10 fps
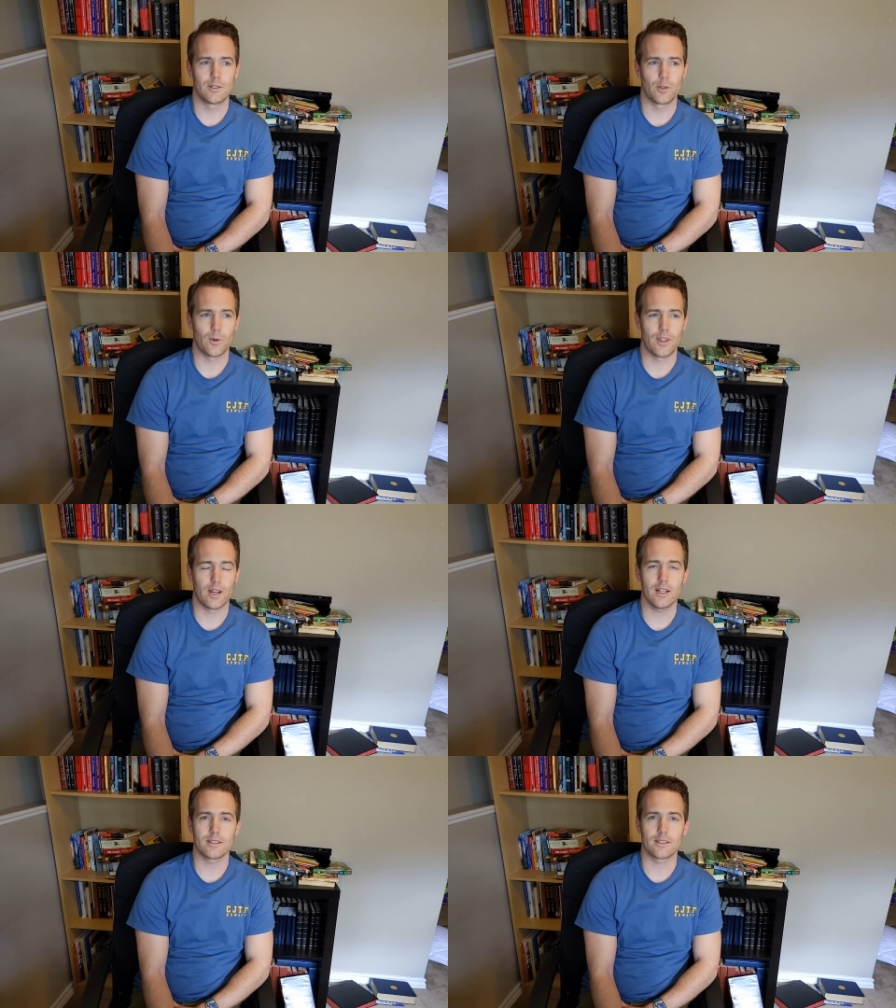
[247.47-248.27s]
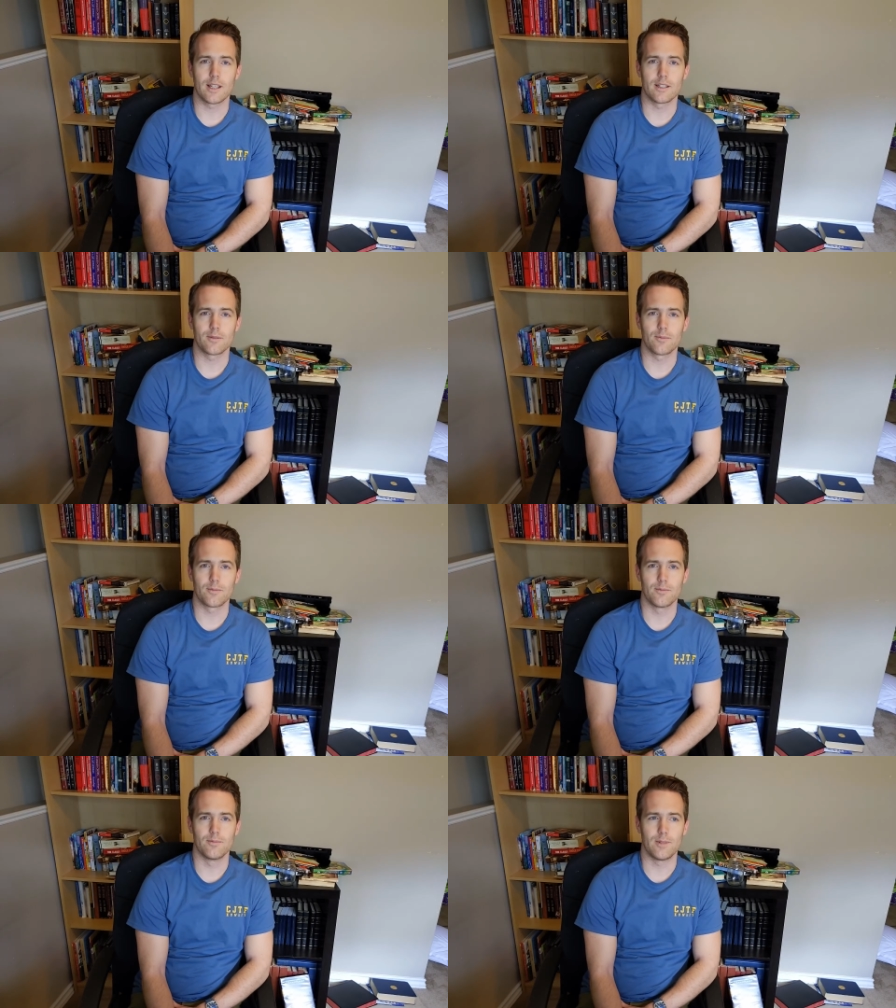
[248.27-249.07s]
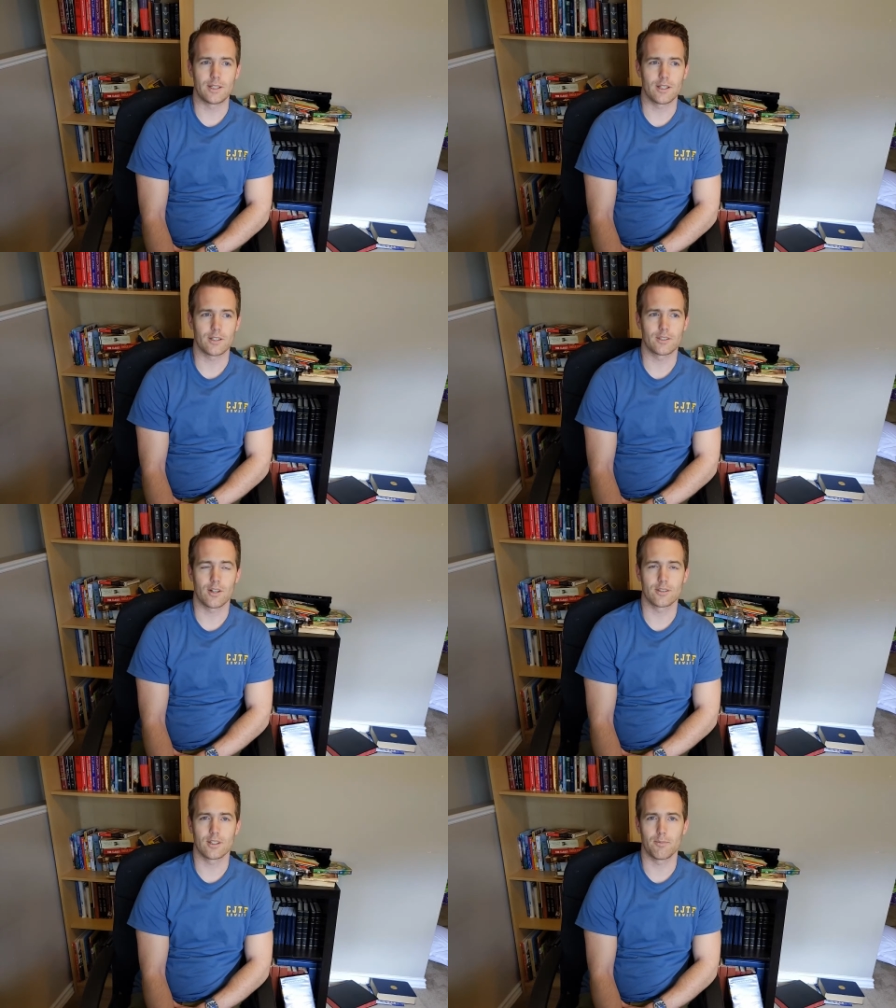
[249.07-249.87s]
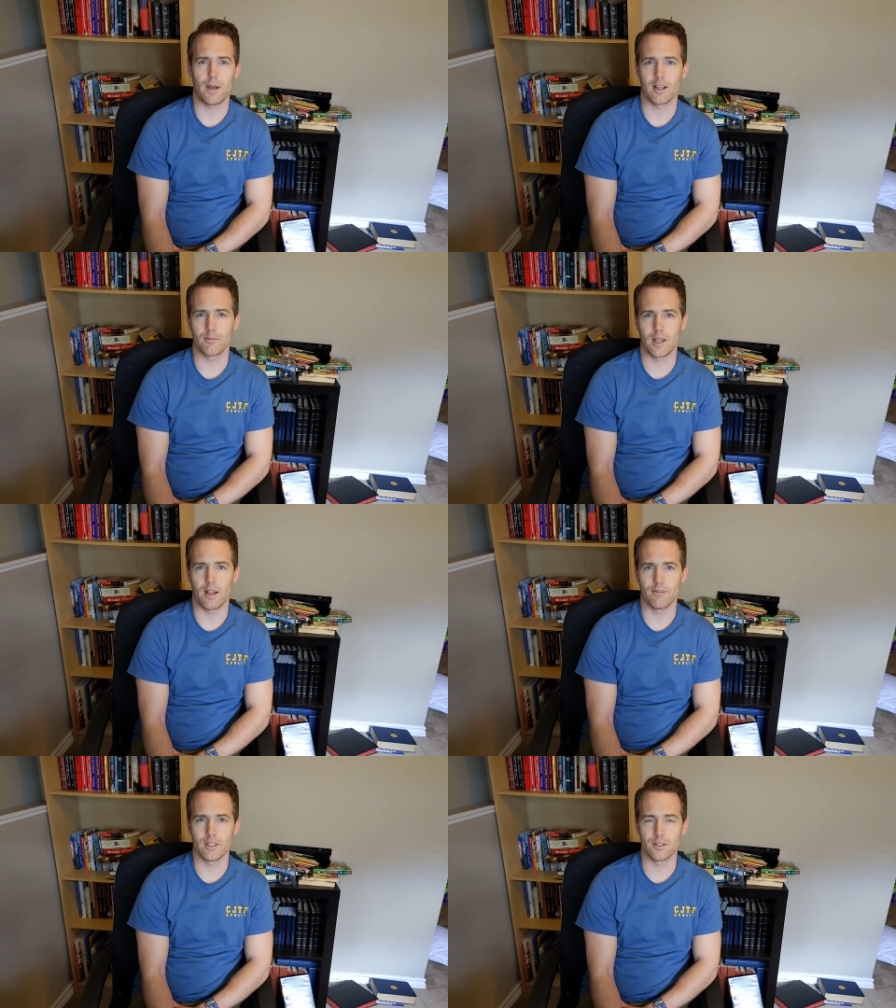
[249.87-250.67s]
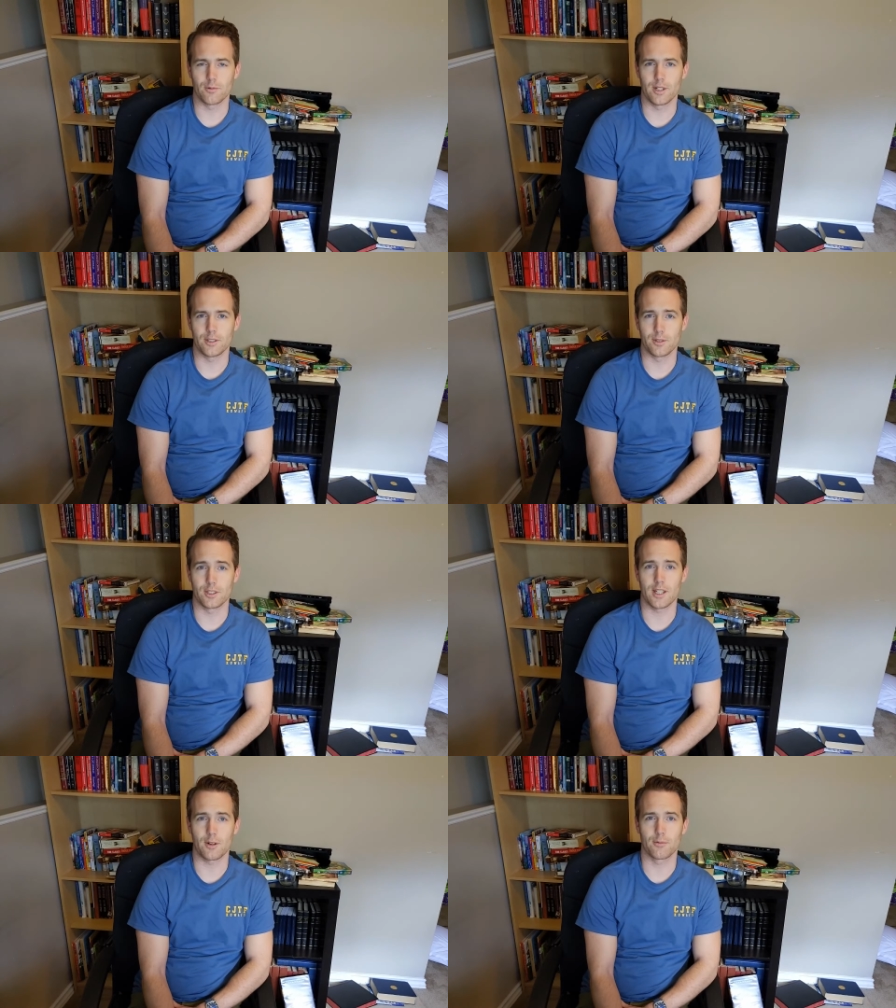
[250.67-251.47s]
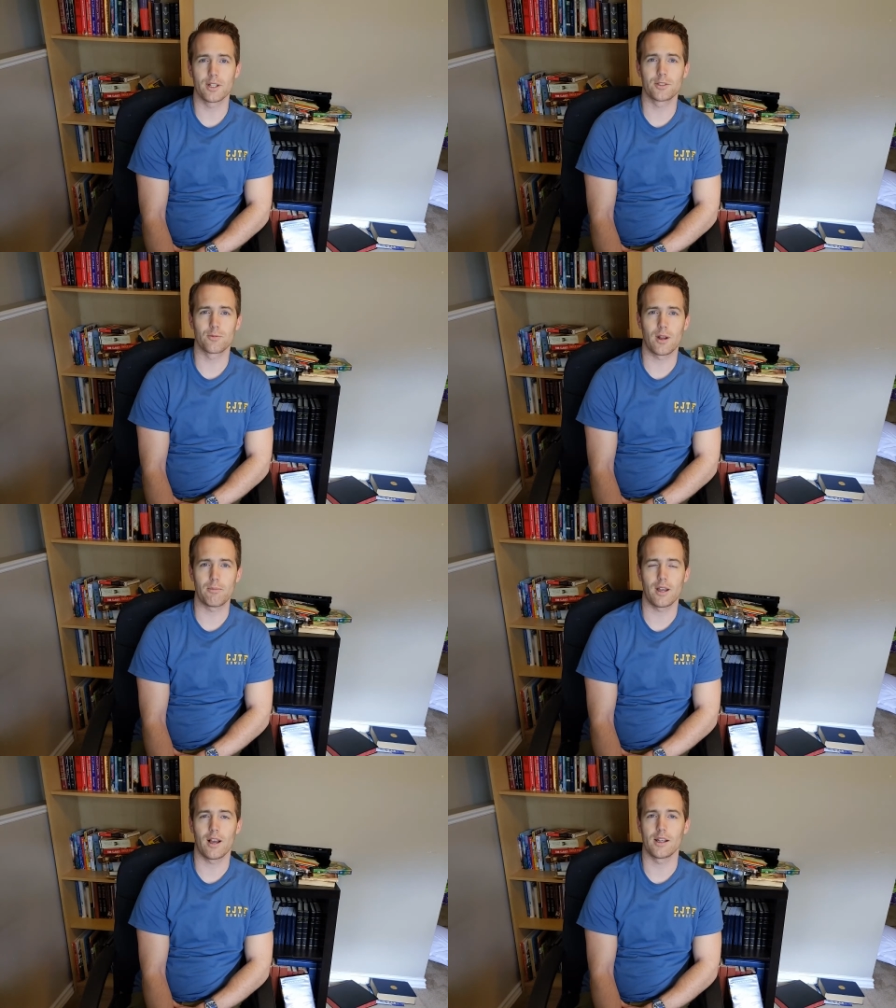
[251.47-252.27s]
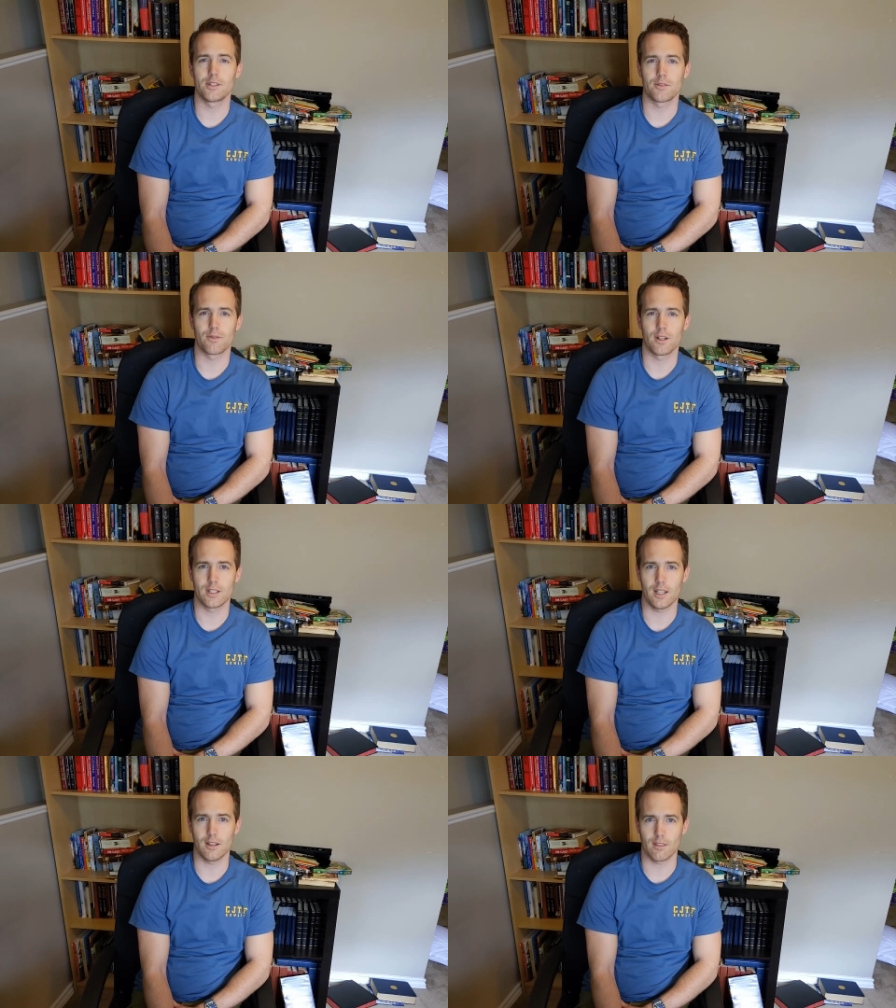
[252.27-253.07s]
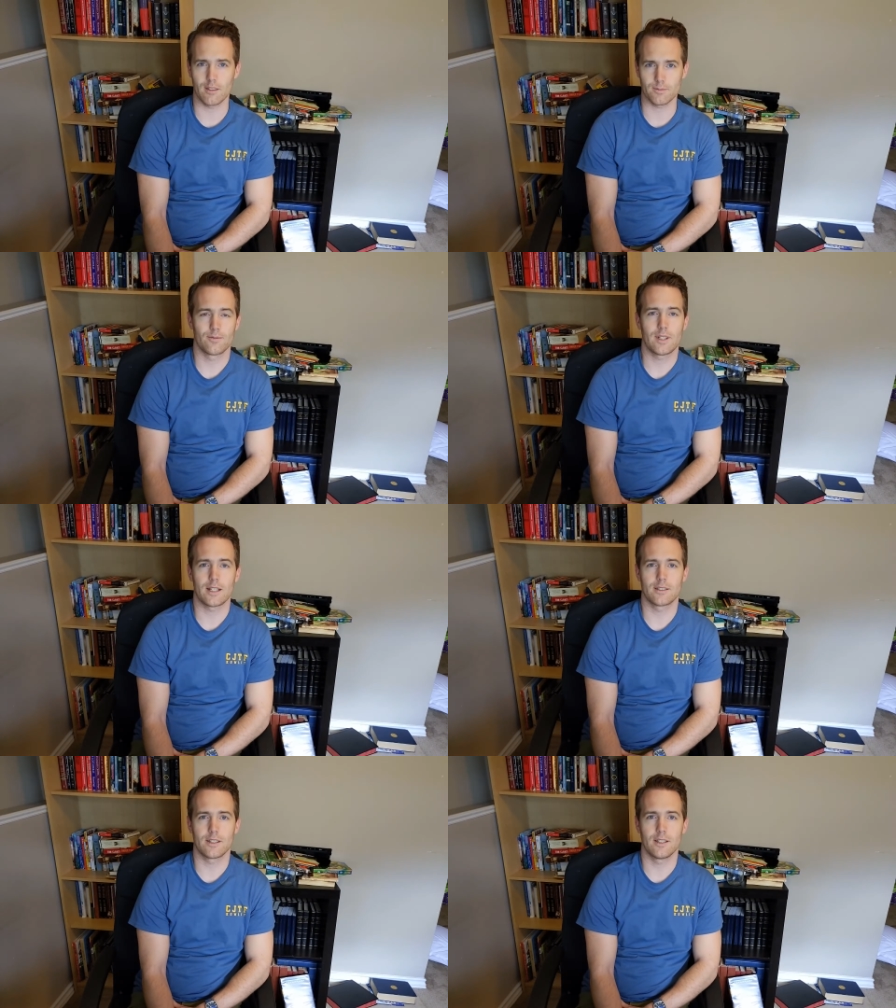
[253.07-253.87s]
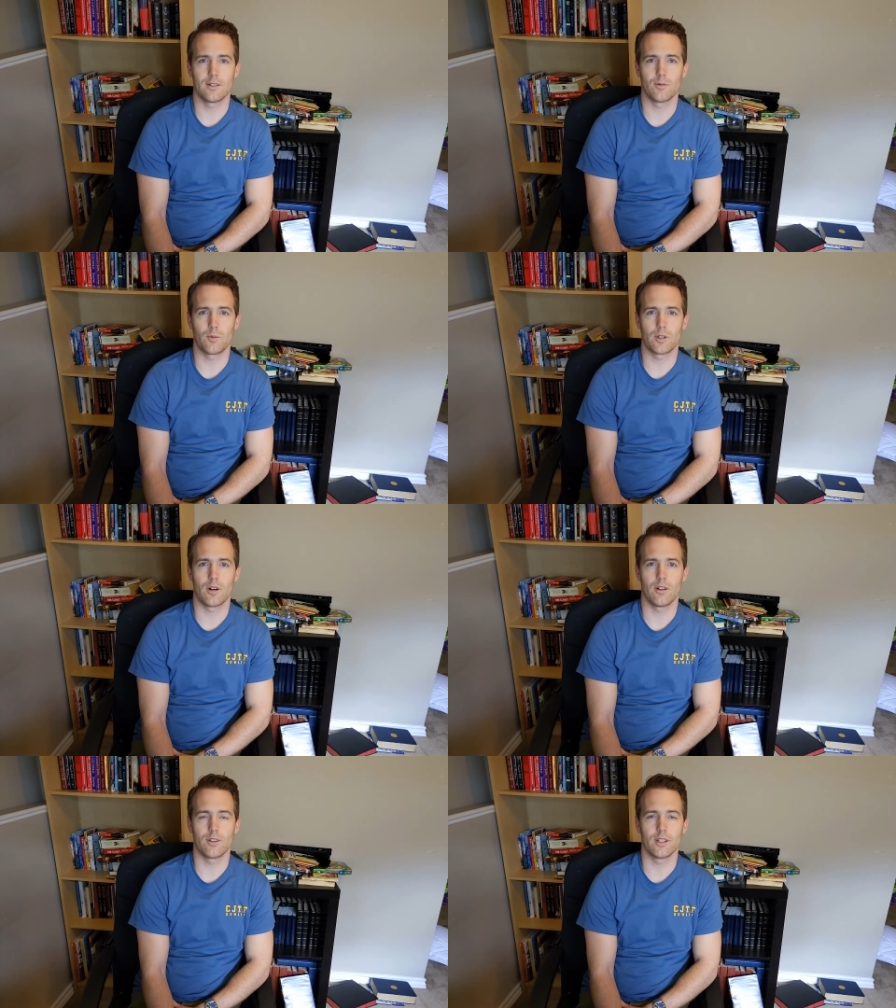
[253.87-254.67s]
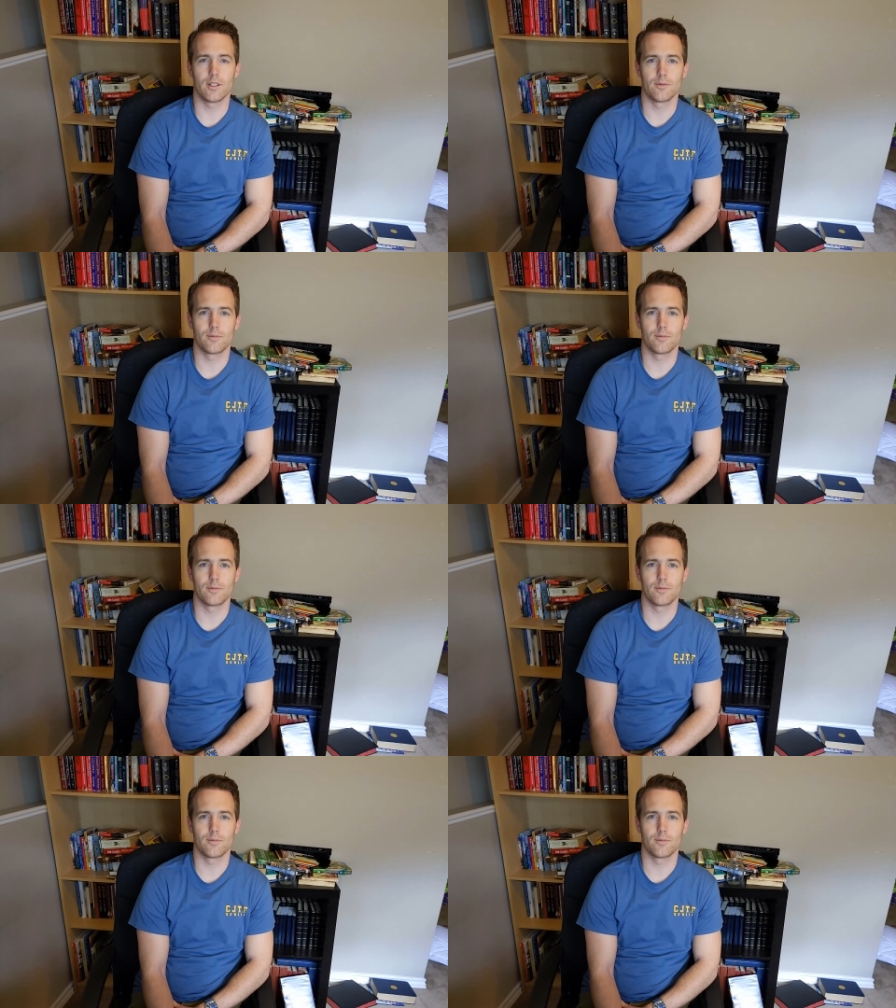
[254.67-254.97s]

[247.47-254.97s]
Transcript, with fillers: the way that I say it, my tongue starts at the back of my alveolar ridge, which is that ridge right behind your front teeth. That's the what we call the